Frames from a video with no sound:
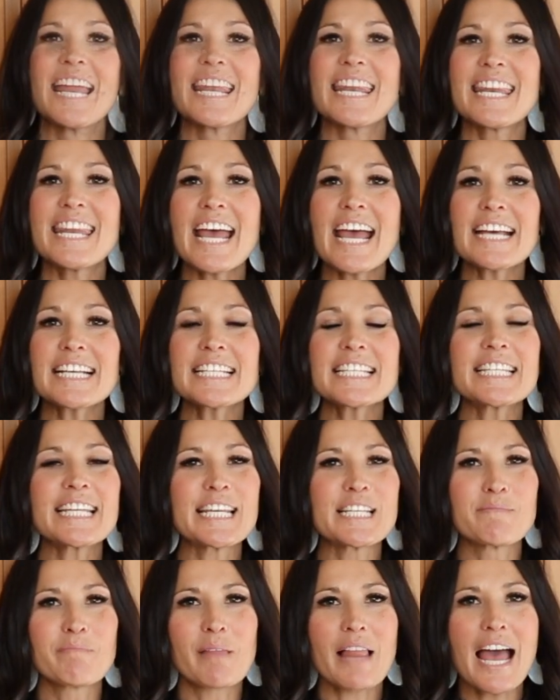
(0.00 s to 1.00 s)
Next
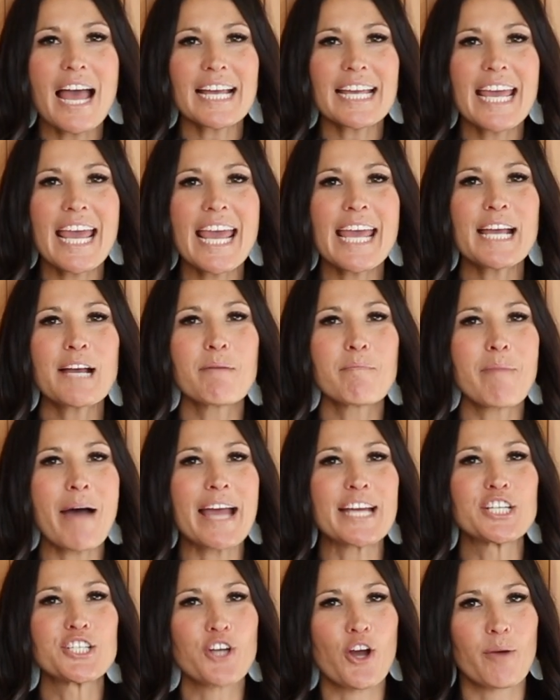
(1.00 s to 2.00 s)
is Black Cake
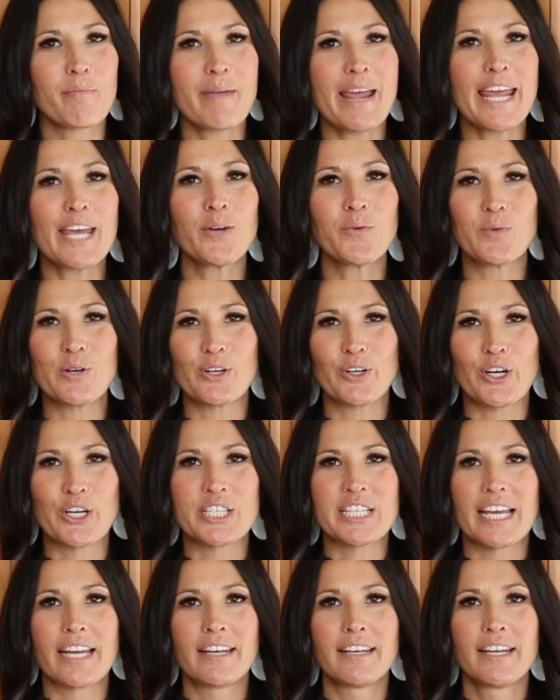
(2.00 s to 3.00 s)
by Charmaine
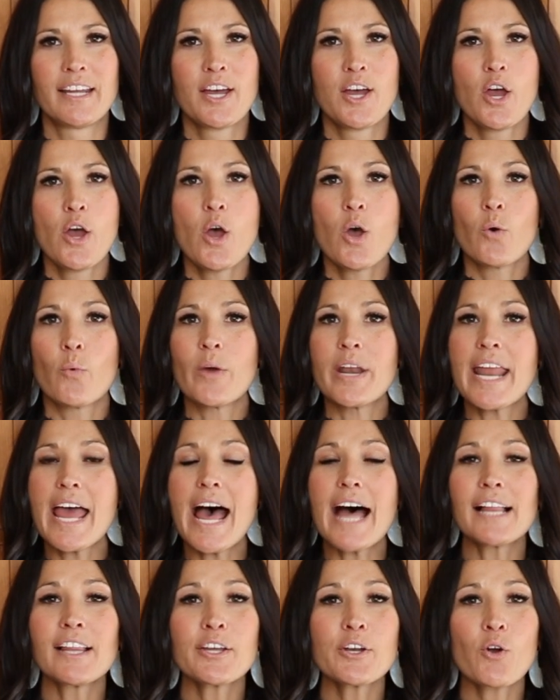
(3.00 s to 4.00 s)
Wilkerson. When
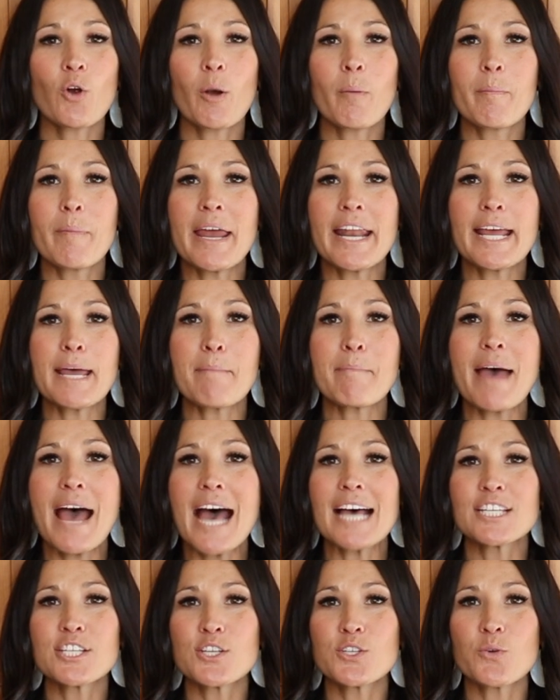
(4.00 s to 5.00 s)
Eleanor Bennett
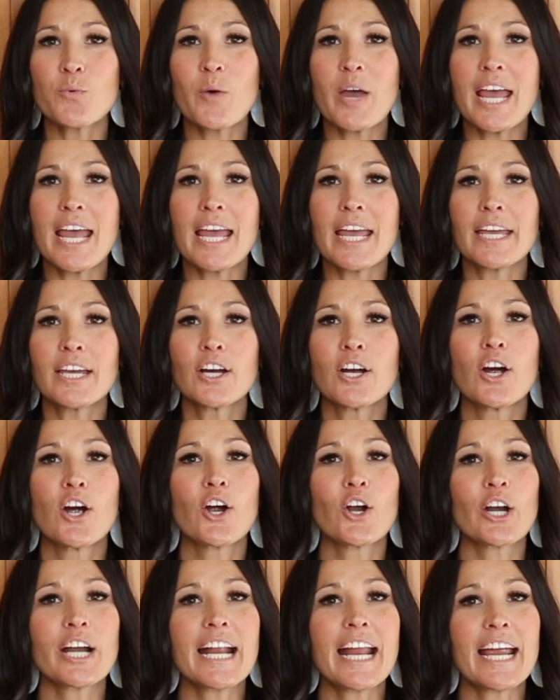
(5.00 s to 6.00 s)
passes away,
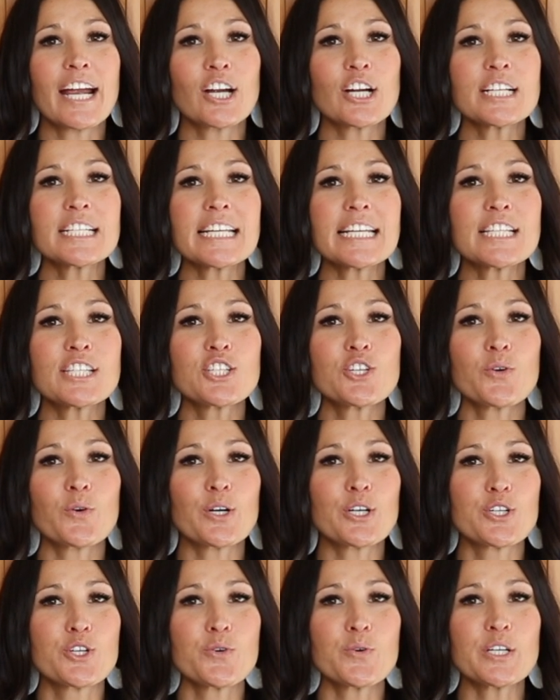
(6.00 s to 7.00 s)
her inheritance to
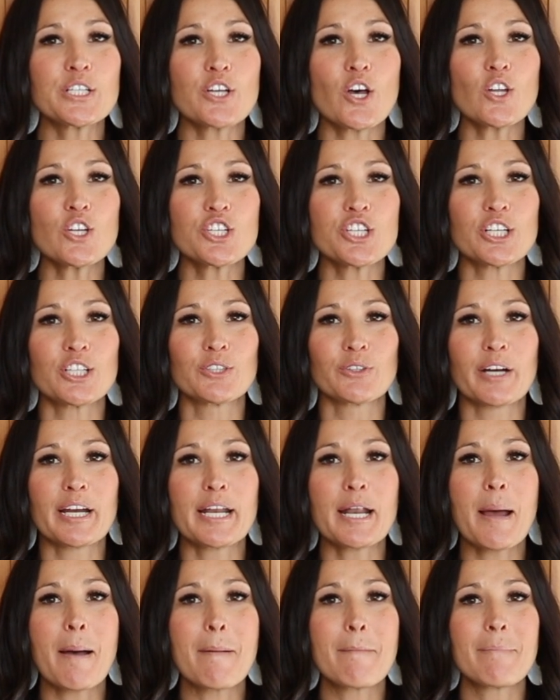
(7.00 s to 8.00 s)
her two adult
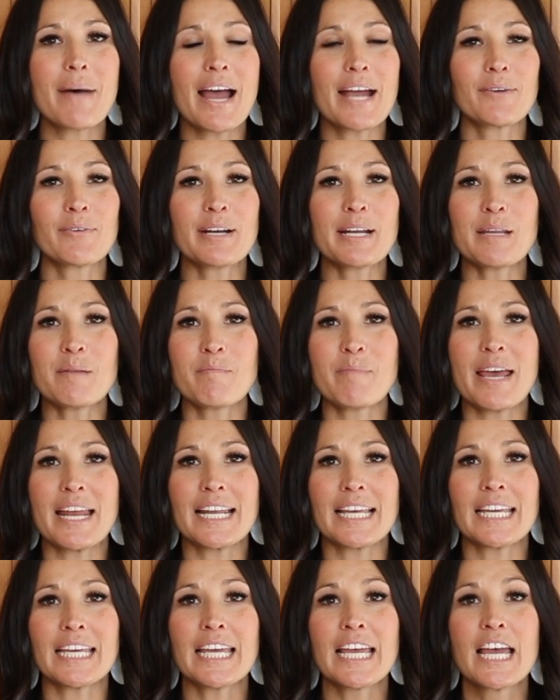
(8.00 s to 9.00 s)
children, Byron and
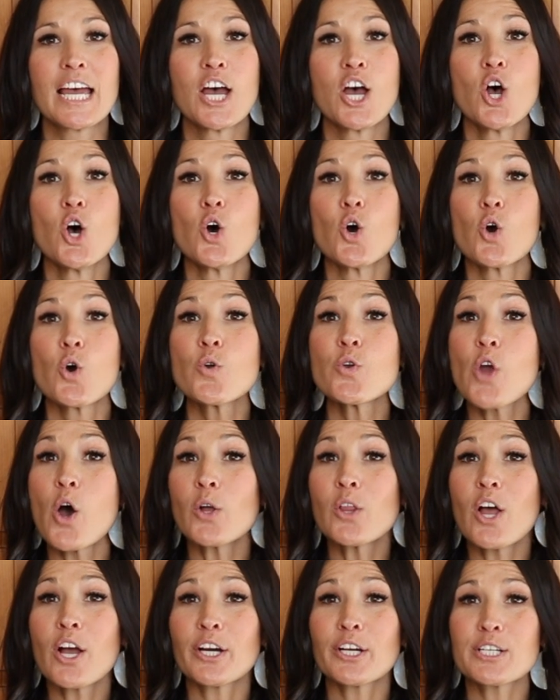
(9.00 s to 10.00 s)
Benny, who
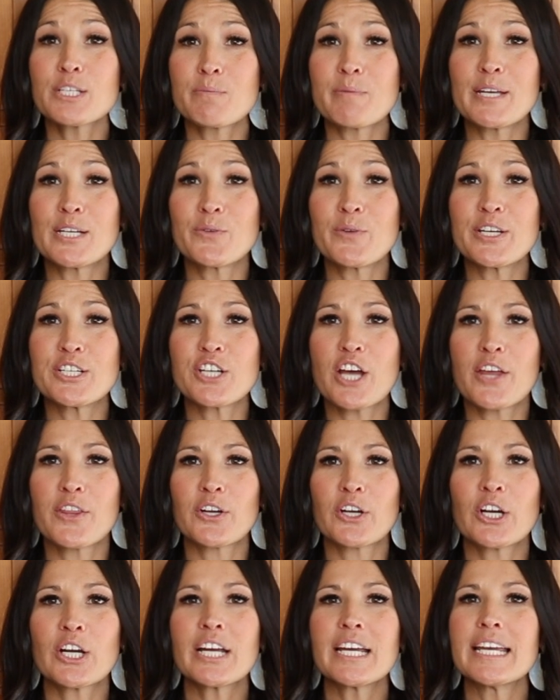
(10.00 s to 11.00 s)
no longer speak to each
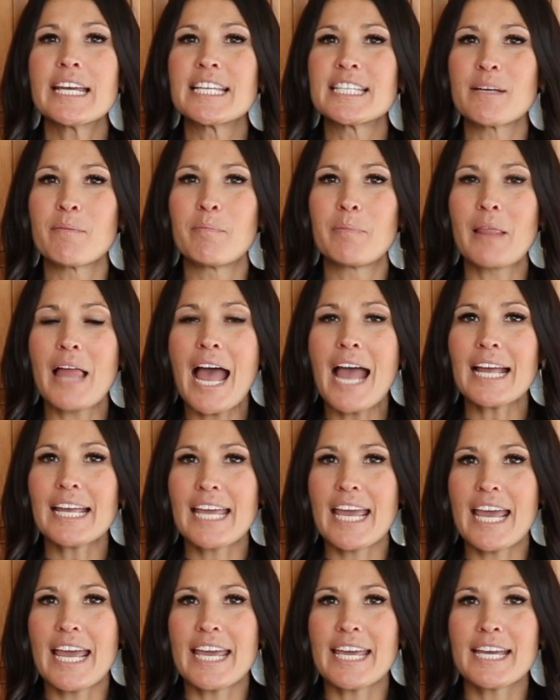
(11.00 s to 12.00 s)
other, is a black
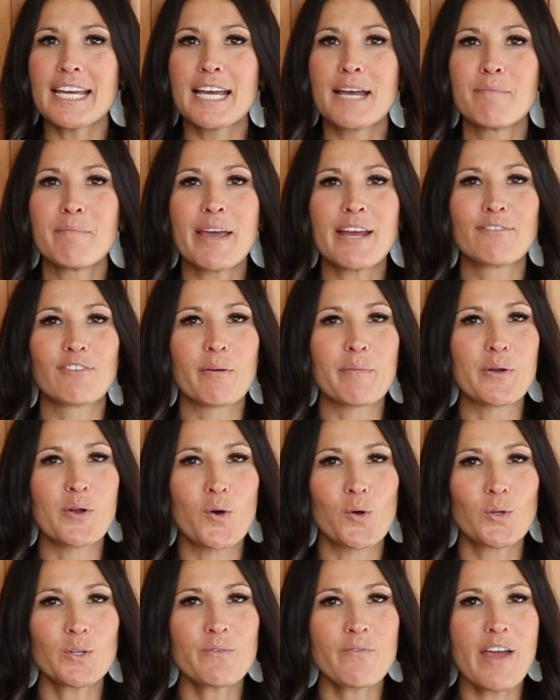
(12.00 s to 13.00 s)
cake made from an
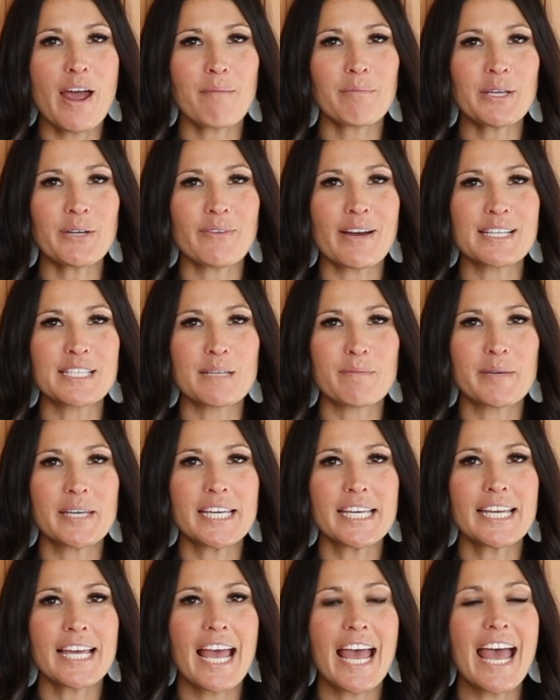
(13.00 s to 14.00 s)
old family
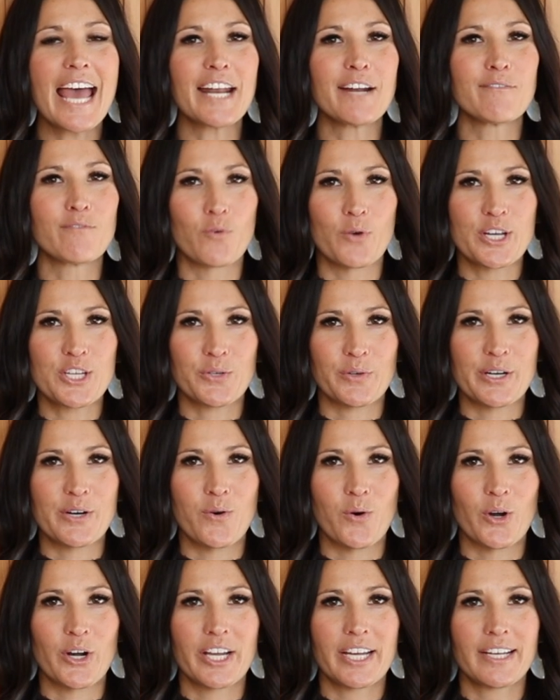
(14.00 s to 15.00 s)
recipe and a voice
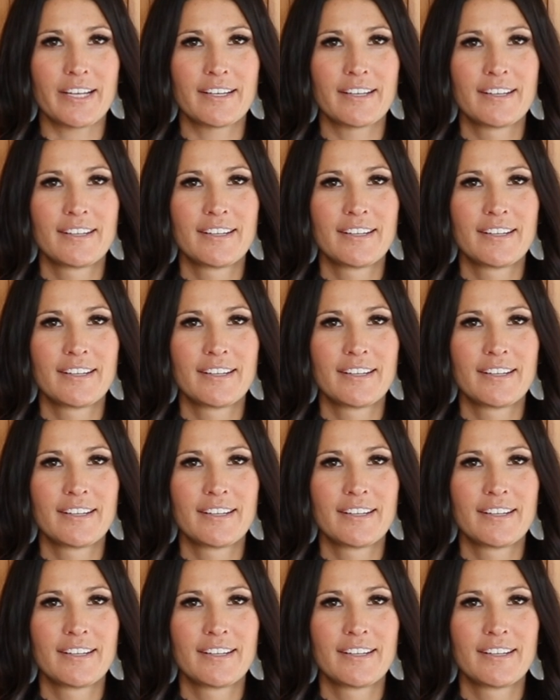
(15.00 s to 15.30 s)
recording.